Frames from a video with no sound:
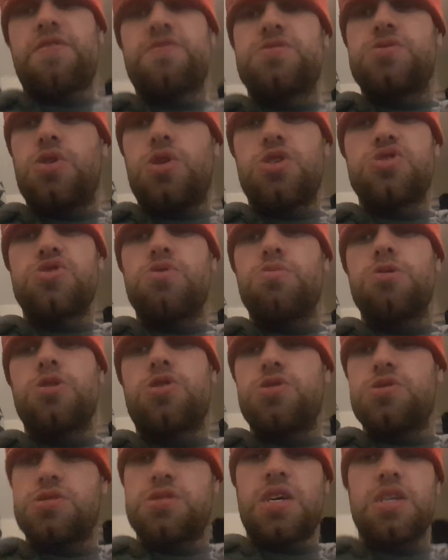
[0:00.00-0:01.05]
our social
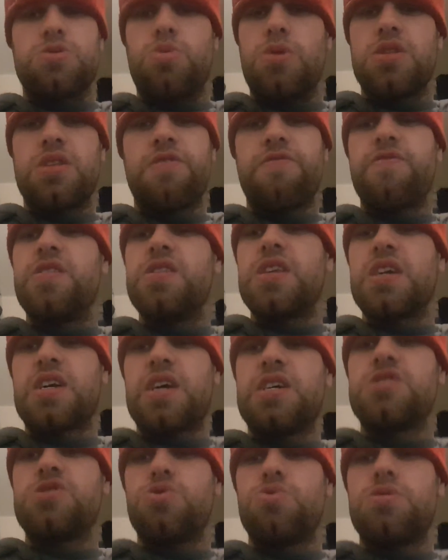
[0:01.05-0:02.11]
because that's what they think they
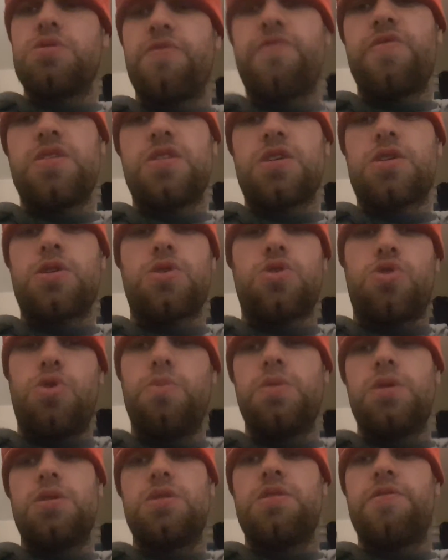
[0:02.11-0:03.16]
can do. They think they can come
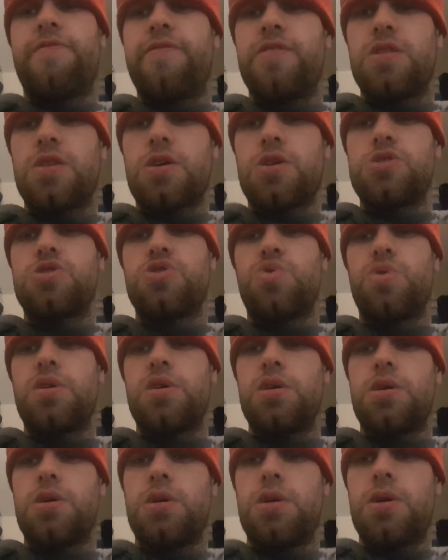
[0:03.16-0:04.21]
in, they think they can do it.
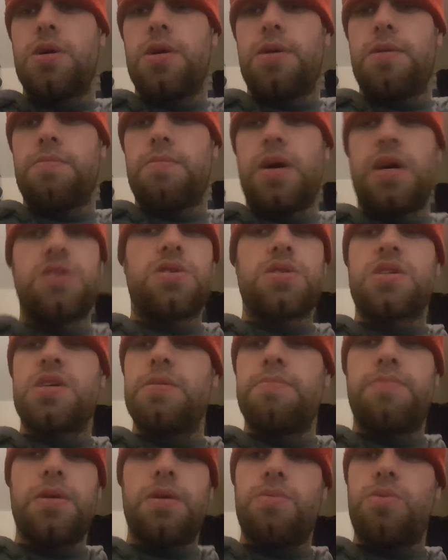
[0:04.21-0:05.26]
I don't
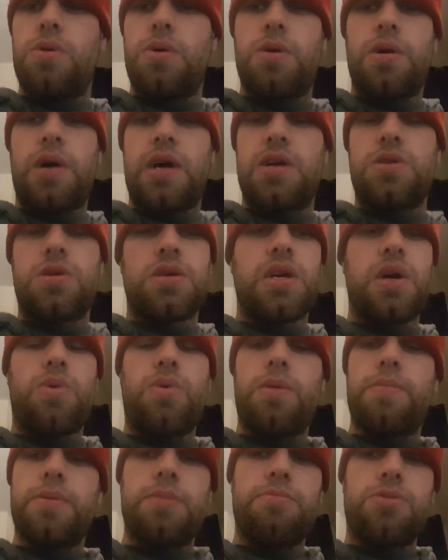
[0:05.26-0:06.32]
care
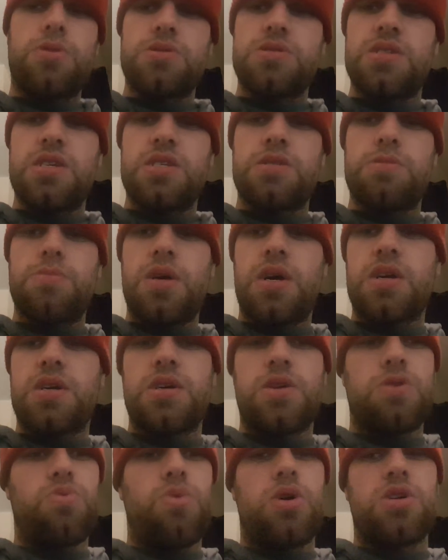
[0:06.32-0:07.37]
what people say to me. I
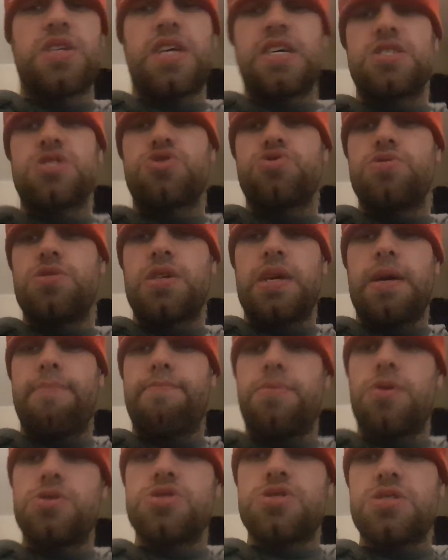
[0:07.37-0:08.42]
can go out that street and get
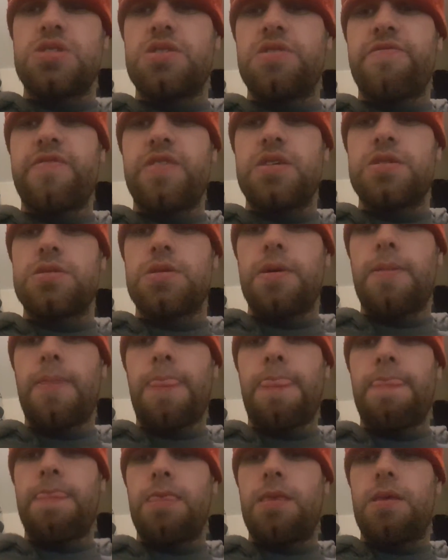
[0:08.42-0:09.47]
punched in the face.
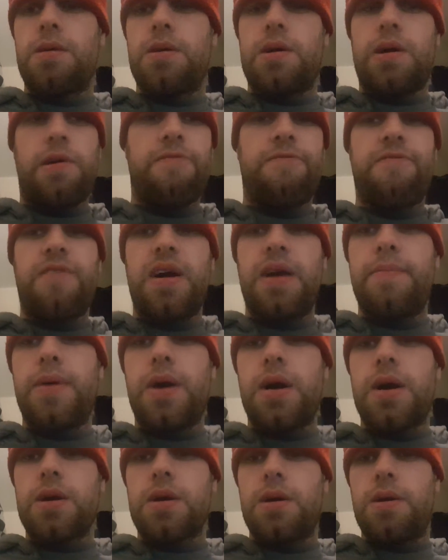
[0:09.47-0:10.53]
I'll fight
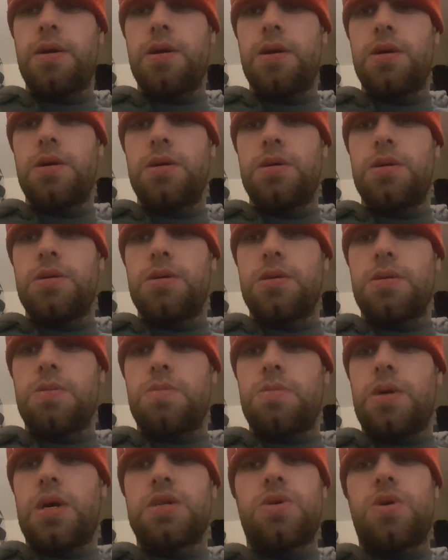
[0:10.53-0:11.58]
back.
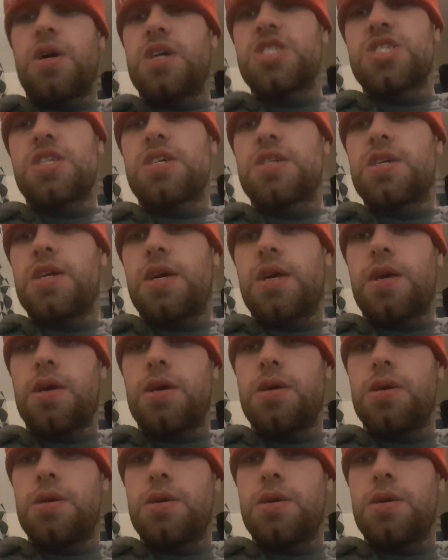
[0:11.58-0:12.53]
I don't actually care.